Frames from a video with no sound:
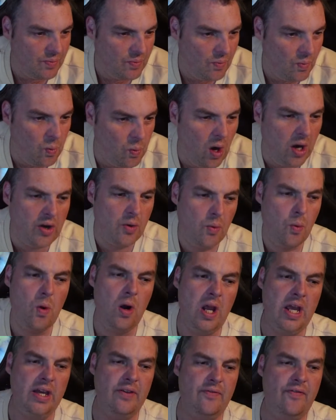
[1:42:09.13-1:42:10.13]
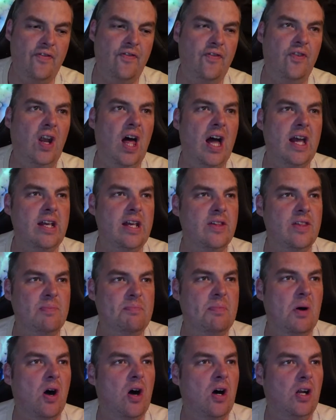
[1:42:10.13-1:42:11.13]
What a weird flight of the
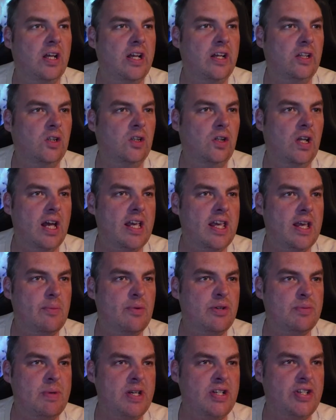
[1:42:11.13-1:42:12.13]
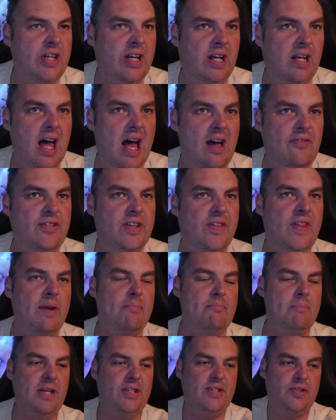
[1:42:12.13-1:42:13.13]
ball. It looked like it was missing left and then
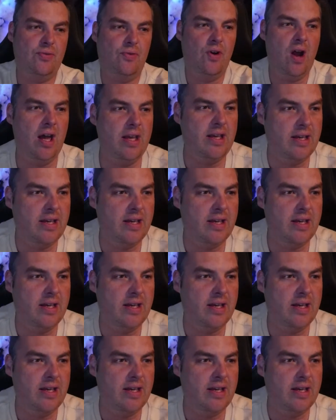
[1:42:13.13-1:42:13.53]
missed right.